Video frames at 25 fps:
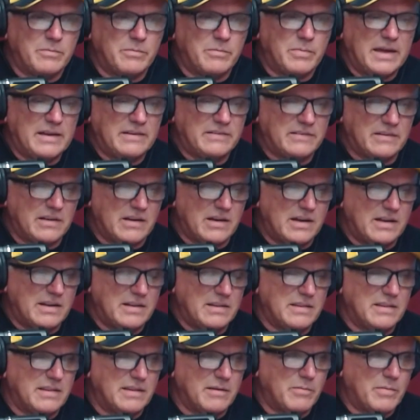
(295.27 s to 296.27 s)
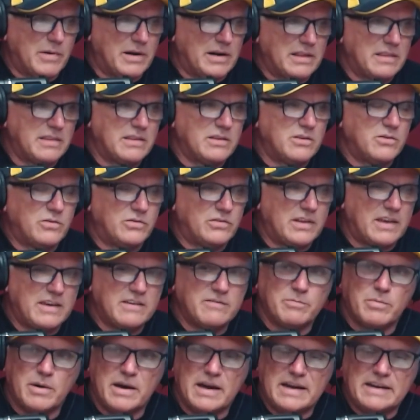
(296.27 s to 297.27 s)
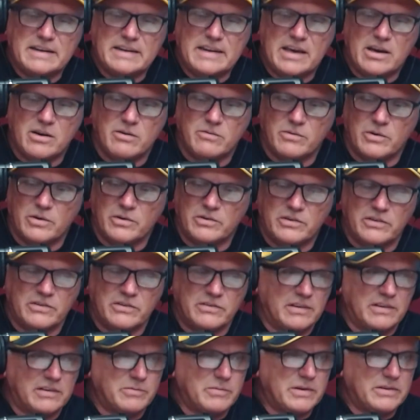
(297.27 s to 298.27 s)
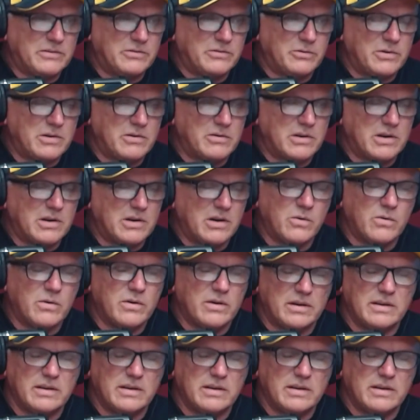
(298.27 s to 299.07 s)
based on the money that you save buying now versus 6 months or a year ago,